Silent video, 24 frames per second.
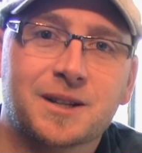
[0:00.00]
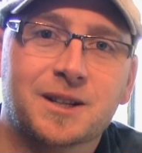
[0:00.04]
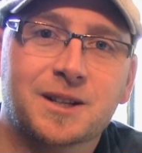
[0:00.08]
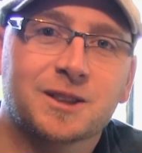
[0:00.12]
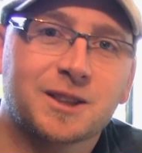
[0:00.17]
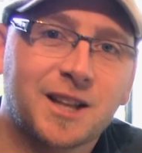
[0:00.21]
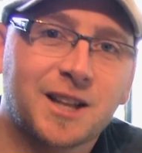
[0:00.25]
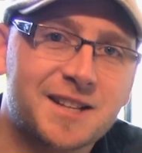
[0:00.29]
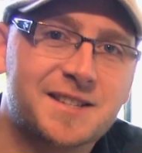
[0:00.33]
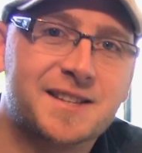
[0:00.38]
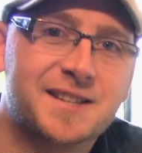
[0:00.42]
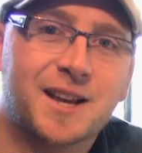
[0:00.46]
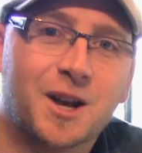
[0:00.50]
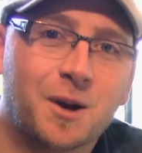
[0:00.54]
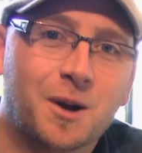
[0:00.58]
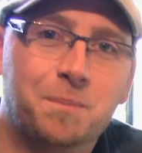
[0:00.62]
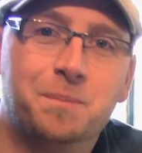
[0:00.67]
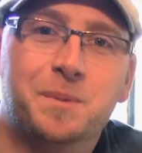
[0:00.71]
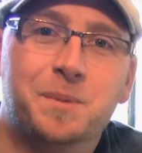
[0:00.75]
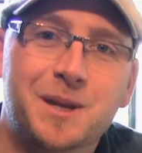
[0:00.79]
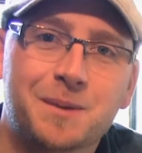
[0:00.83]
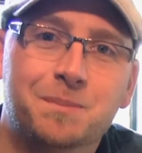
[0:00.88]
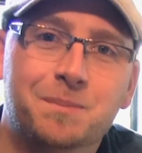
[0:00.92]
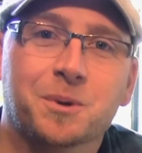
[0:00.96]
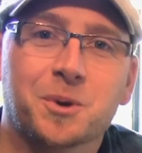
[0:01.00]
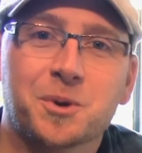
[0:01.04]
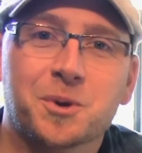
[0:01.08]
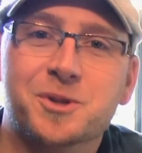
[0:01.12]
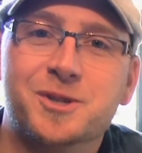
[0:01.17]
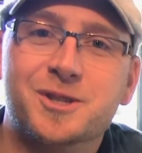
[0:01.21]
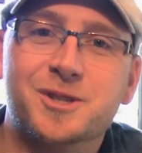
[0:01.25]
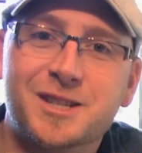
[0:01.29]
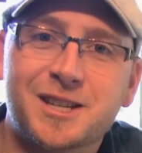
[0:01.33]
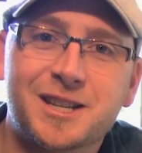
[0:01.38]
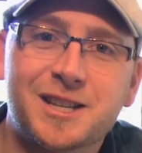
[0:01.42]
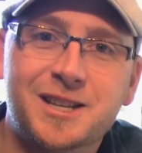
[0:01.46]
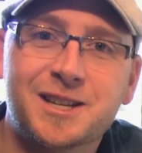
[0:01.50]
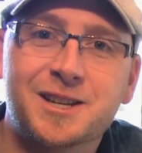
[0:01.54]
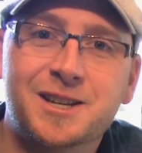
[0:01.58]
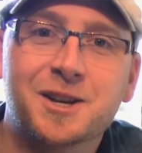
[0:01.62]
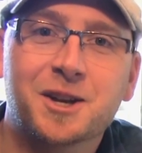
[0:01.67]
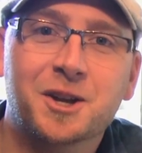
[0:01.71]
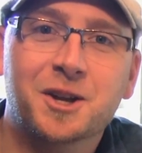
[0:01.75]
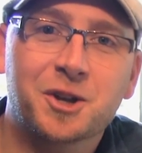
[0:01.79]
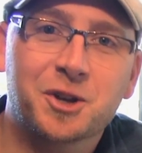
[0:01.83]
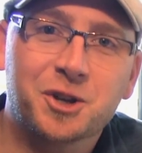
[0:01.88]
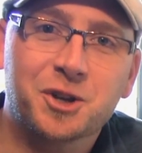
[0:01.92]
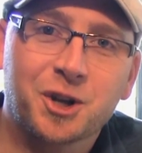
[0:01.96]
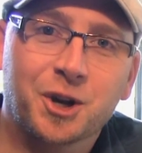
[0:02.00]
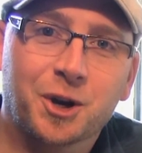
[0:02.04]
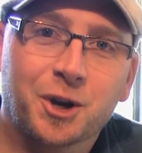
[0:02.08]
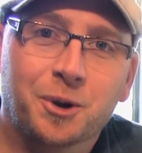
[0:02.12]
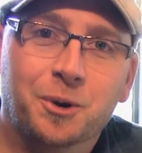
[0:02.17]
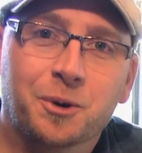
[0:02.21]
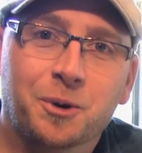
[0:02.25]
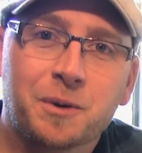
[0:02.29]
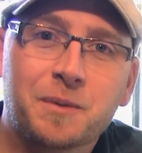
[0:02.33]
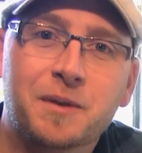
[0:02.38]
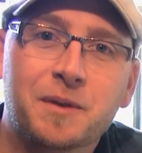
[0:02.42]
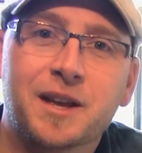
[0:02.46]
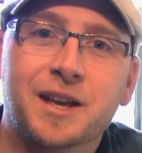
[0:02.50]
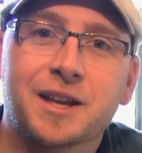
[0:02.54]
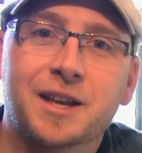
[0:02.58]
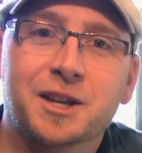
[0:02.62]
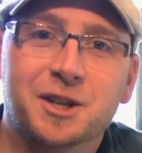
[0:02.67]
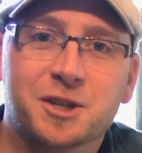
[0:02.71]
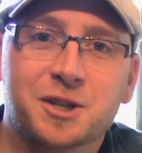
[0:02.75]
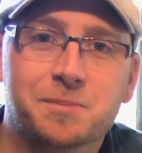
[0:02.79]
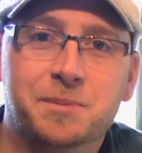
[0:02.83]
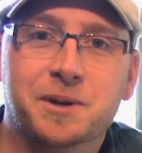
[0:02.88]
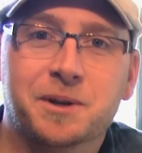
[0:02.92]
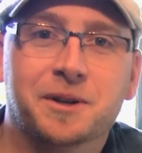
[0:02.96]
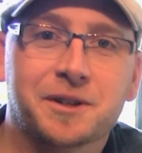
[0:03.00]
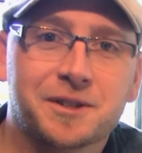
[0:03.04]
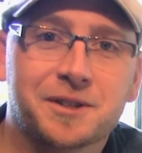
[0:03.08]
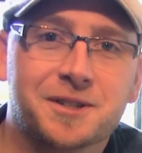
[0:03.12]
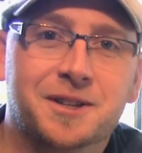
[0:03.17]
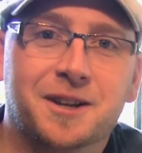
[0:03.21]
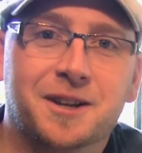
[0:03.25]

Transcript: Let's help people see, know, and experience